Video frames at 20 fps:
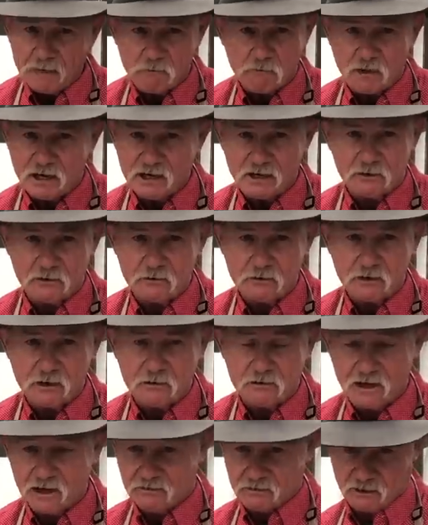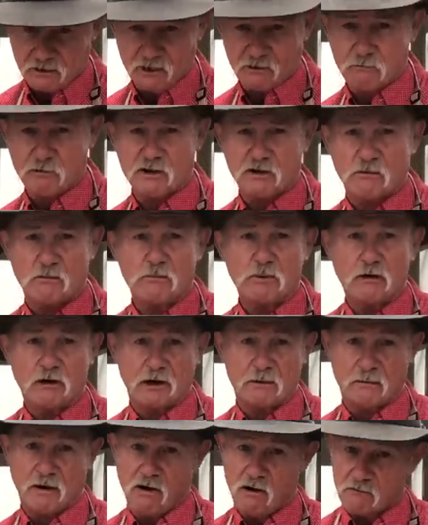him, we ain't going to do nothing. Then we're going to pull
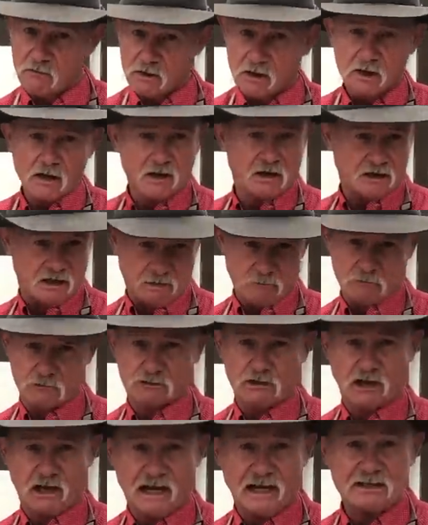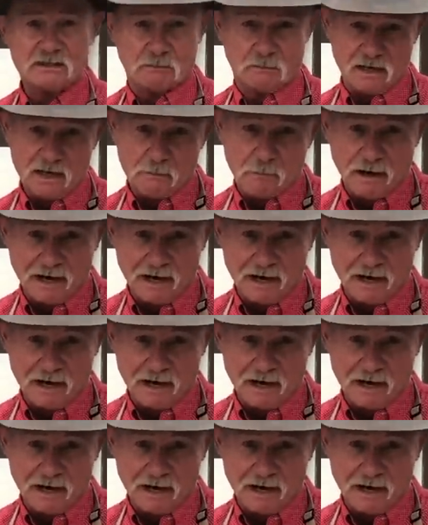him off. I'm going to slice me a